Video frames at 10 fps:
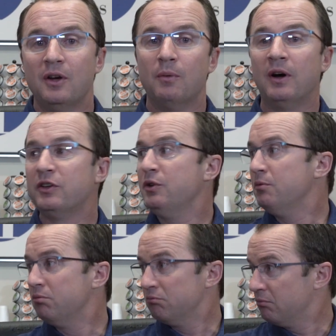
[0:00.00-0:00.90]
Well,
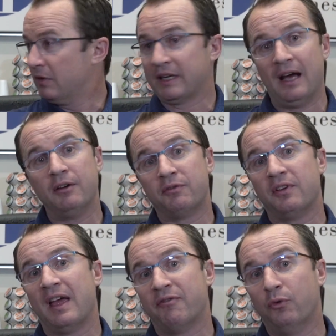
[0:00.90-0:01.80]
you accounted
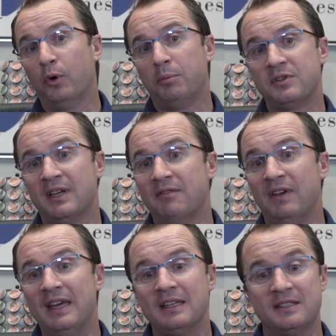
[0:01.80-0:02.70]
for that 4%
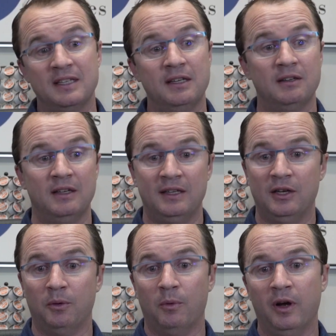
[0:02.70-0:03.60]
vacancy in
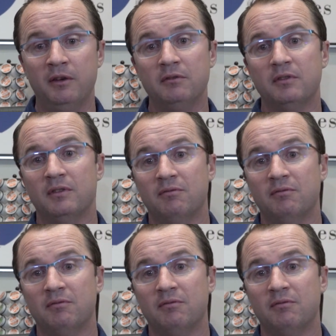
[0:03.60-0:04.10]
year one,